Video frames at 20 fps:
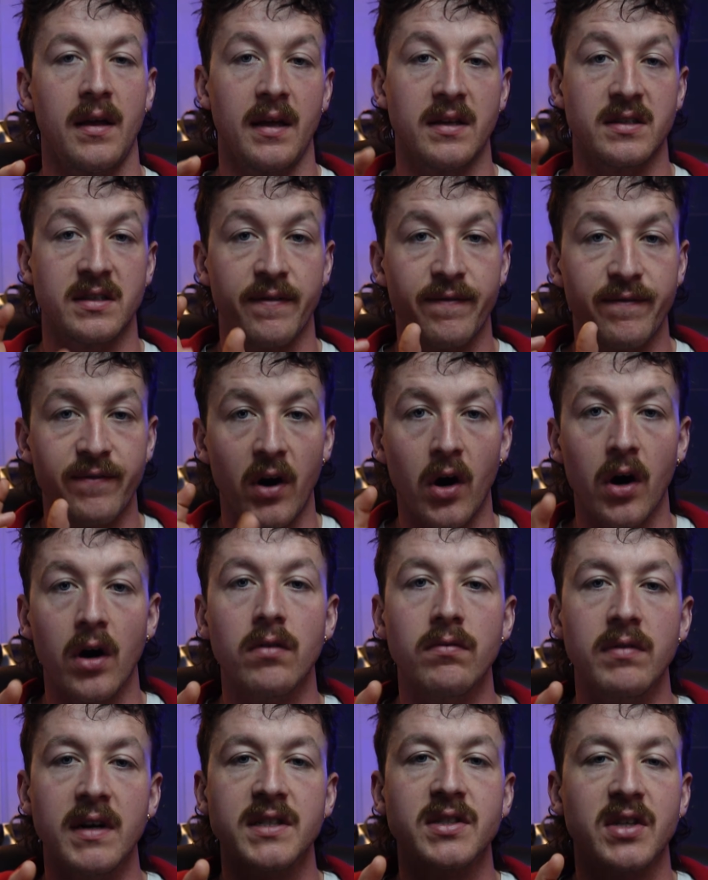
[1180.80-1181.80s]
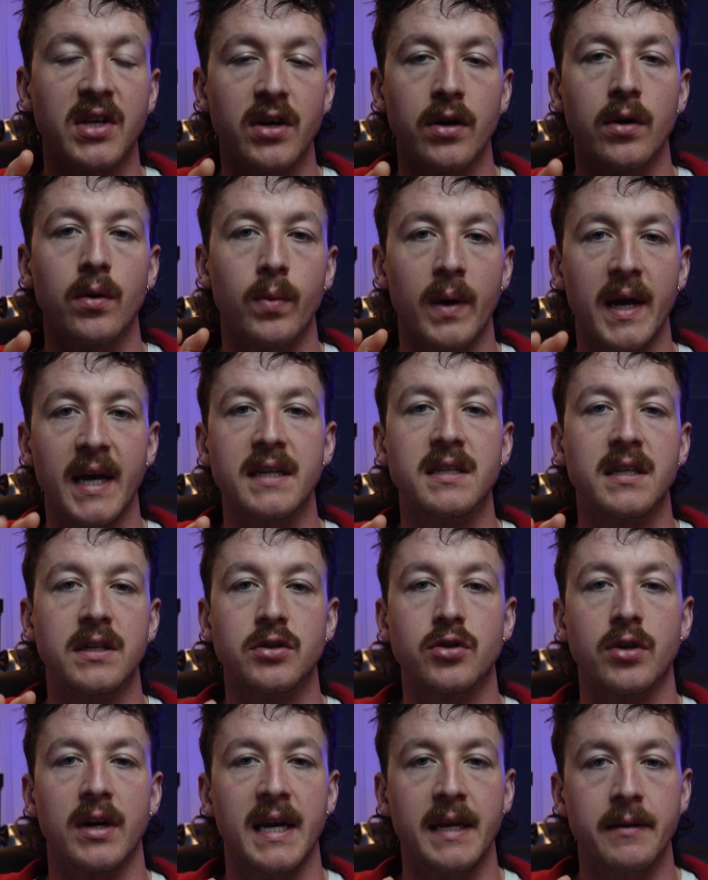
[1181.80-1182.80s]
is a far riskier way to
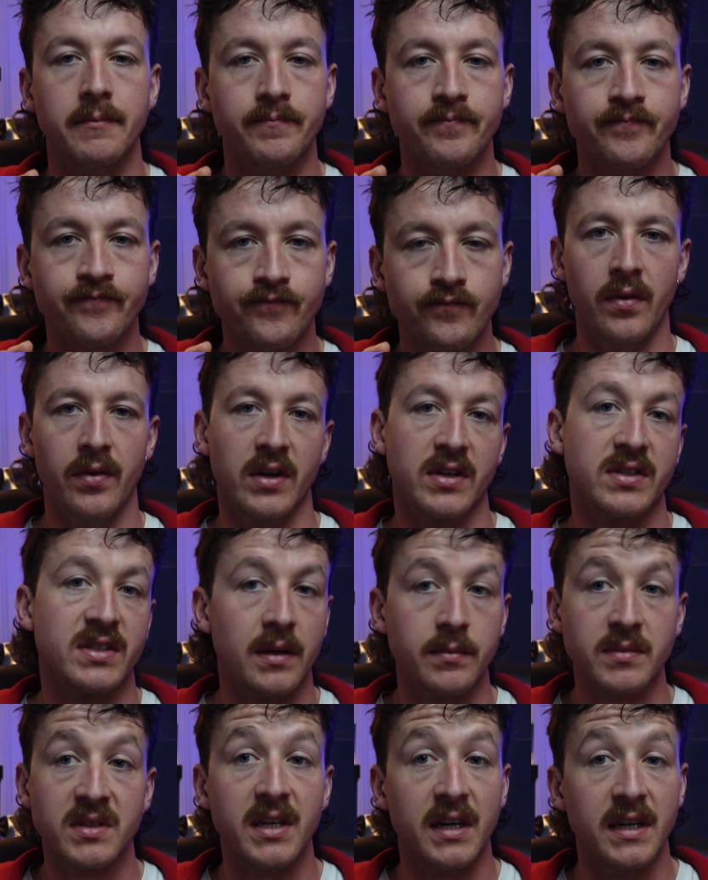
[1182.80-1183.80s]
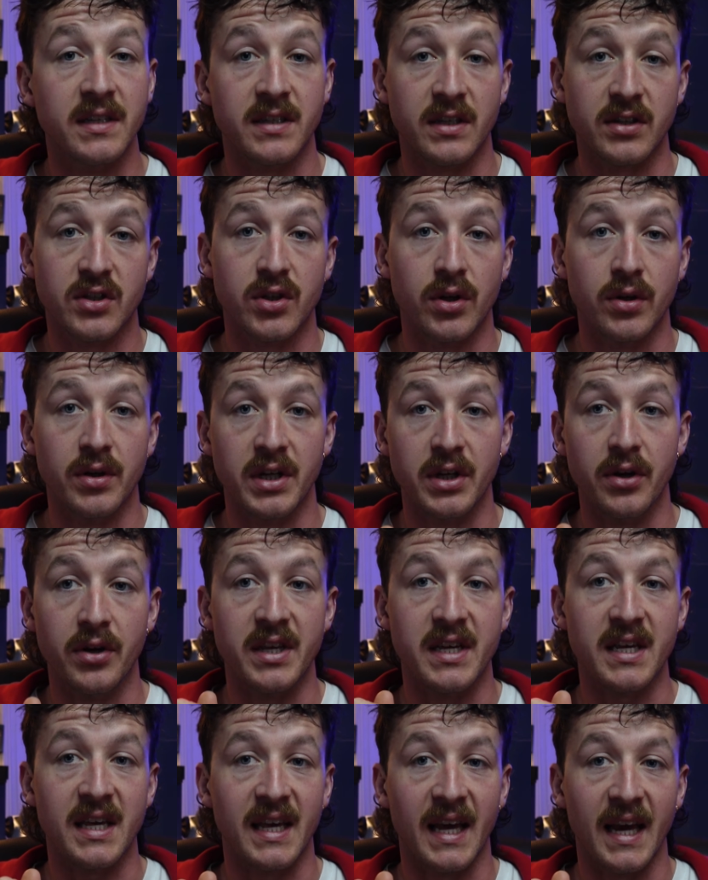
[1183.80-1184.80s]
train. There's some studies that show,
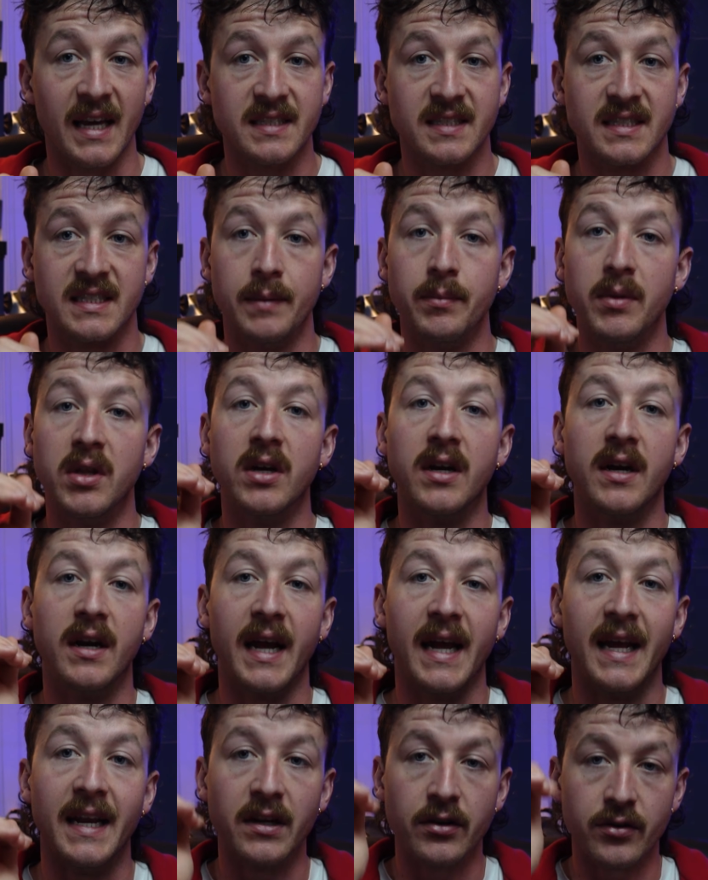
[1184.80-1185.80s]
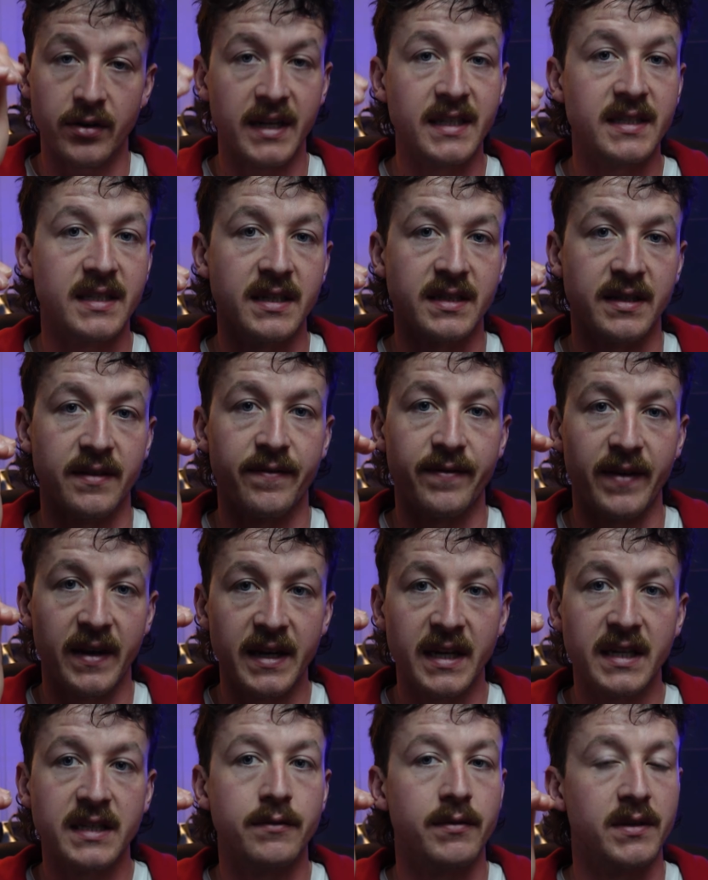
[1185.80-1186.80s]
you can get similar increases in
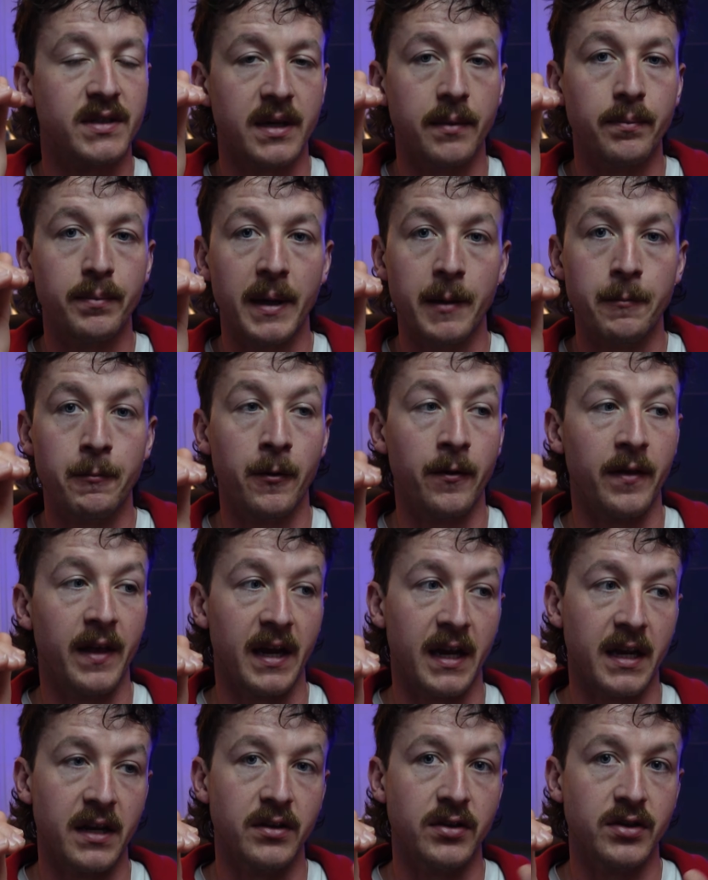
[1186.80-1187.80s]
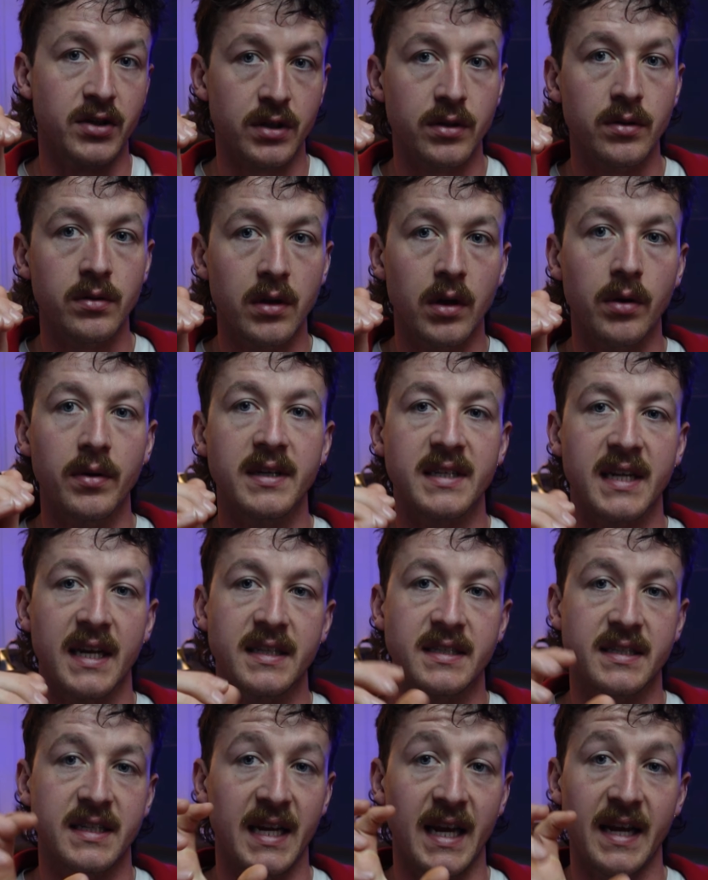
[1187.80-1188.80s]
fitness for some people that can do low
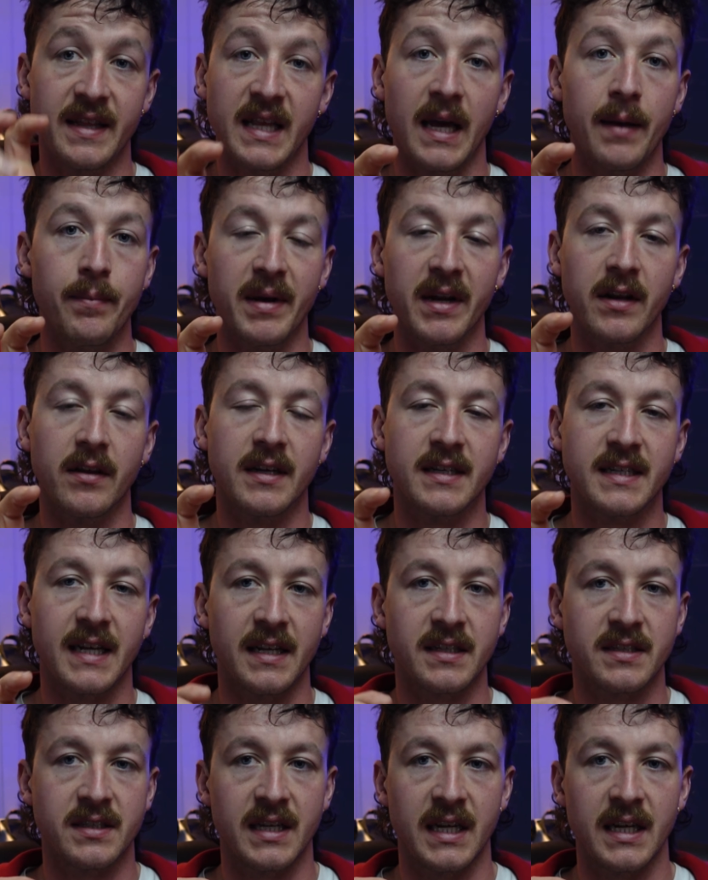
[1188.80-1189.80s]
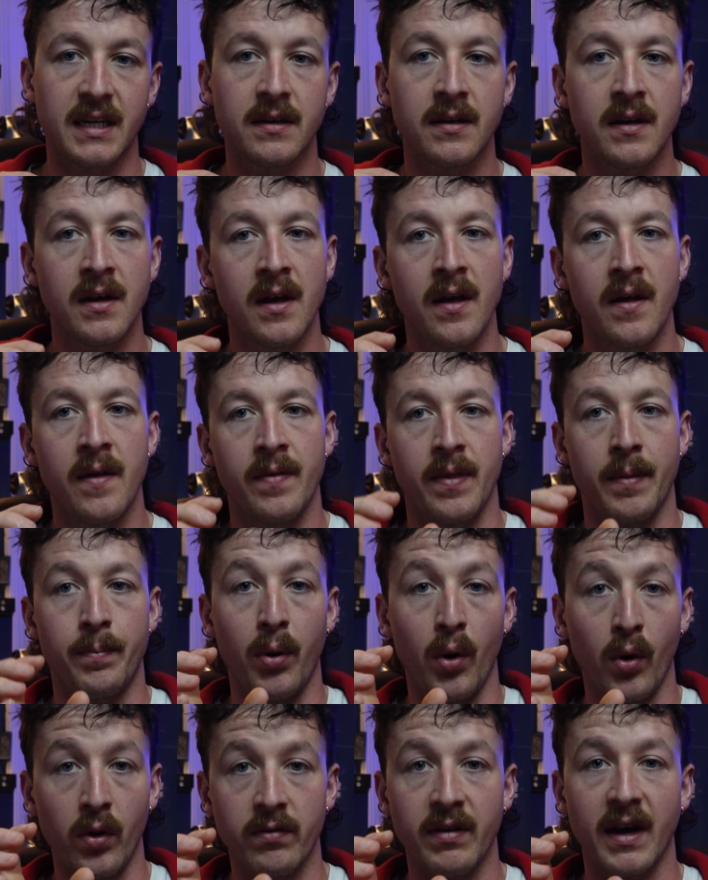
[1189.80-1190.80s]
intensity and that middle intensity. The
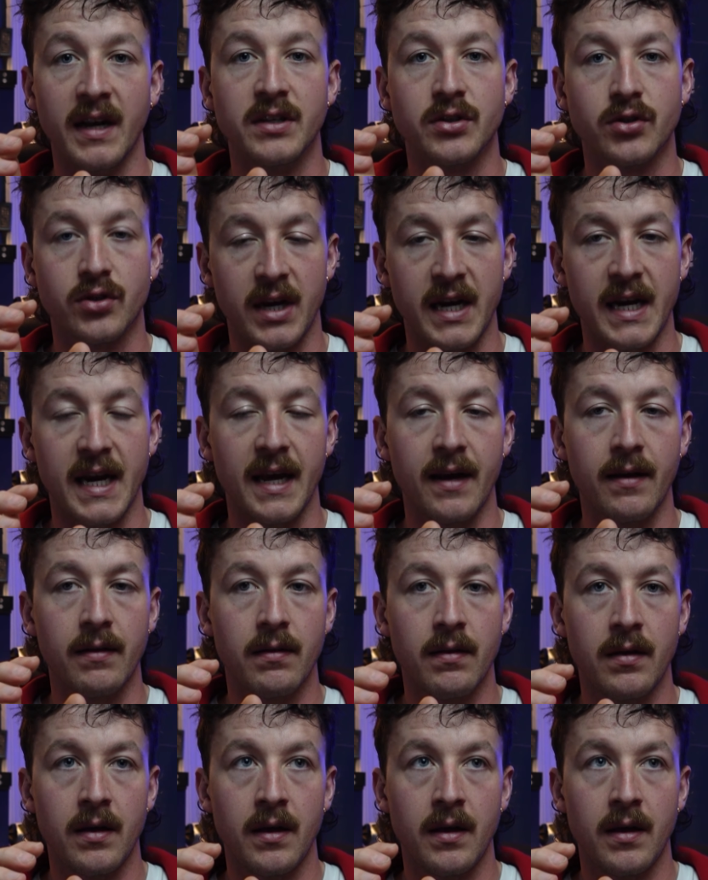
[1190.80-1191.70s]
Polarized Training